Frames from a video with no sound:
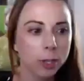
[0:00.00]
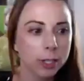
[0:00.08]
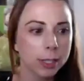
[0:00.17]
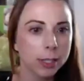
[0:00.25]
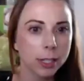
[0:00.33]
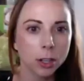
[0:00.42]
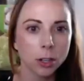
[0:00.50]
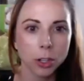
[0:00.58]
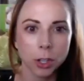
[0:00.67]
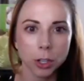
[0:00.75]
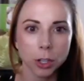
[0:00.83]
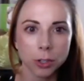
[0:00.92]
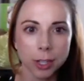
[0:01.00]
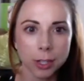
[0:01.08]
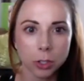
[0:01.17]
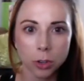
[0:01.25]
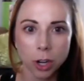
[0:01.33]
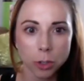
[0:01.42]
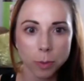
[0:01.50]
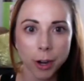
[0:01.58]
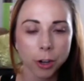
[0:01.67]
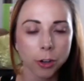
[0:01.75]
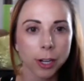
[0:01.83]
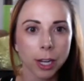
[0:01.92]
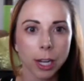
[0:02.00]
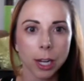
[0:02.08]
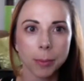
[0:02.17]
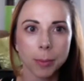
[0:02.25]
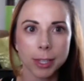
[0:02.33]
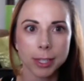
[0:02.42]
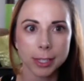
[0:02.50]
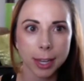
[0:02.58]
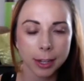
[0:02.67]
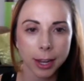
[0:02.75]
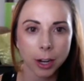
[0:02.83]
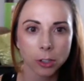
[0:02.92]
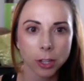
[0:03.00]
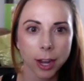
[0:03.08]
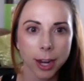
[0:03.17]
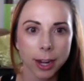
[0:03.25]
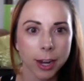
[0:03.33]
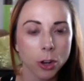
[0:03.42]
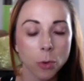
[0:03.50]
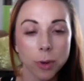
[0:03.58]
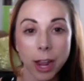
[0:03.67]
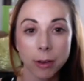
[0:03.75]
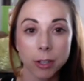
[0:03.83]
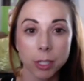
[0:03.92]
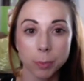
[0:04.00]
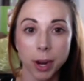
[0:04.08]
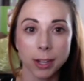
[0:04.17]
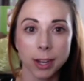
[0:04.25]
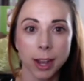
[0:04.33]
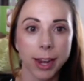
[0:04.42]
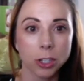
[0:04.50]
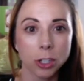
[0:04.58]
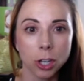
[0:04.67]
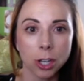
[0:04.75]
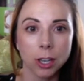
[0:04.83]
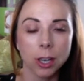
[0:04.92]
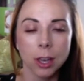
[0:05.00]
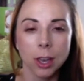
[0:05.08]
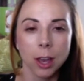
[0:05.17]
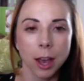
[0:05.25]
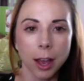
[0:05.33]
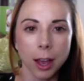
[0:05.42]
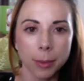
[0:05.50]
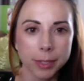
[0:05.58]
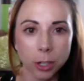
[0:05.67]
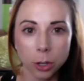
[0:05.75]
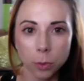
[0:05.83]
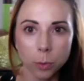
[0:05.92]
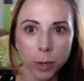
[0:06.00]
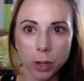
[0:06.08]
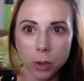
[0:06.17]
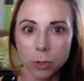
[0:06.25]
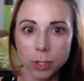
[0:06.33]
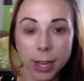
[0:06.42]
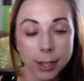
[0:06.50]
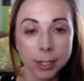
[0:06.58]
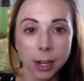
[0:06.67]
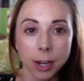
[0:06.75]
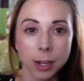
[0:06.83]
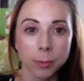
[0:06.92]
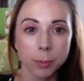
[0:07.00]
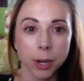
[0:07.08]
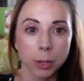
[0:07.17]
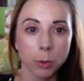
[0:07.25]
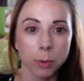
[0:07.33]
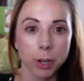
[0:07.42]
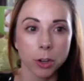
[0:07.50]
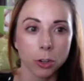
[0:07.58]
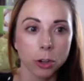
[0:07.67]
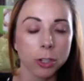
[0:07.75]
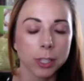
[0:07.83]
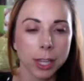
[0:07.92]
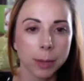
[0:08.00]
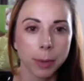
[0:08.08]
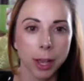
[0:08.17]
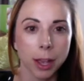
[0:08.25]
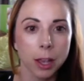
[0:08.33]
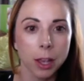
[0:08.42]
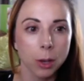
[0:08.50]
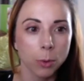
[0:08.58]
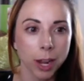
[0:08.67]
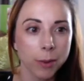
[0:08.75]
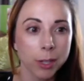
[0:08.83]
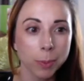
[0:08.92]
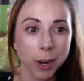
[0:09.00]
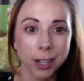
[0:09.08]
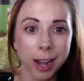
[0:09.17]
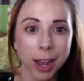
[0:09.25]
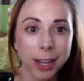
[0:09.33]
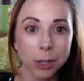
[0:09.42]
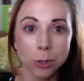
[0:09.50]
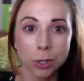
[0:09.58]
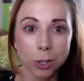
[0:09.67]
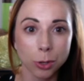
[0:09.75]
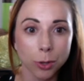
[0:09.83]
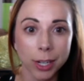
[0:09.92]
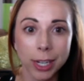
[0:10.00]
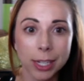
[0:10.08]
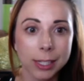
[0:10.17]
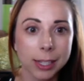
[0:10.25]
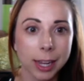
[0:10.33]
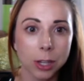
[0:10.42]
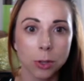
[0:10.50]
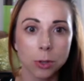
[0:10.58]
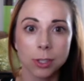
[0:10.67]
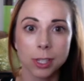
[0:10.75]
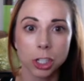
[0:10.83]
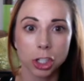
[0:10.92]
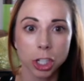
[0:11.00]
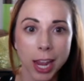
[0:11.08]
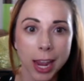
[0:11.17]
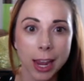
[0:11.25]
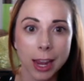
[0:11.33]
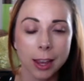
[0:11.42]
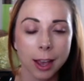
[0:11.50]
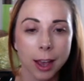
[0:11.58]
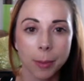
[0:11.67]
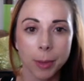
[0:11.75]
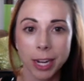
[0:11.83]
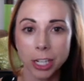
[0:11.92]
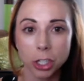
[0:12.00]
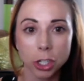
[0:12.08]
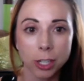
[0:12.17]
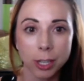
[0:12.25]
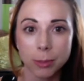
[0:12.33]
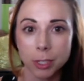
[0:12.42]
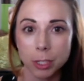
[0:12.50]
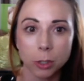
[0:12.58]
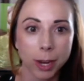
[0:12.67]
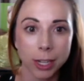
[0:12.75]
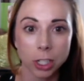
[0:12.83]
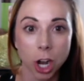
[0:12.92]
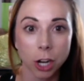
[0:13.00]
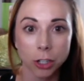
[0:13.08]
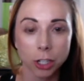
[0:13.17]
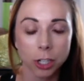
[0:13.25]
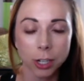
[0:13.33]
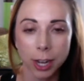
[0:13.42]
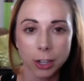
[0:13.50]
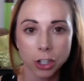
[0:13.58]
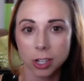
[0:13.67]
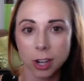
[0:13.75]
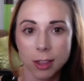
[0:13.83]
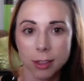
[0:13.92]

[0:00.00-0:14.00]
can use the stretch mark cream, the skincare line. I know when I was pregnant, I took, because I know we don't test on pregnant women or nursing, but when I was pregnant, I used the greens, I used the shake, and I just took them to my doctor and just